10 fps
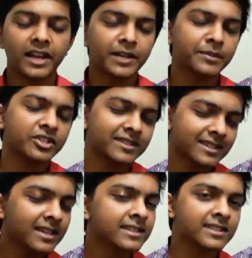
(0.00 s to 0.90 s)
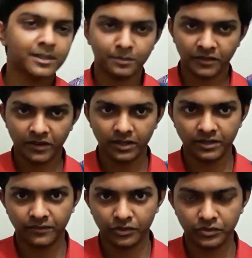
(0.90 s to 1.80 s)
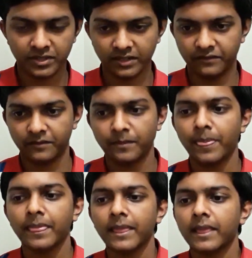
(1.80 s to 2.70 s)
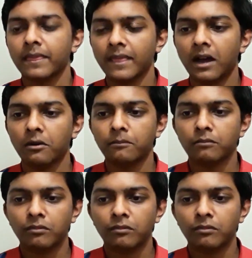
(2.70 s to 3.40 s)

let me just simplify it for yourself now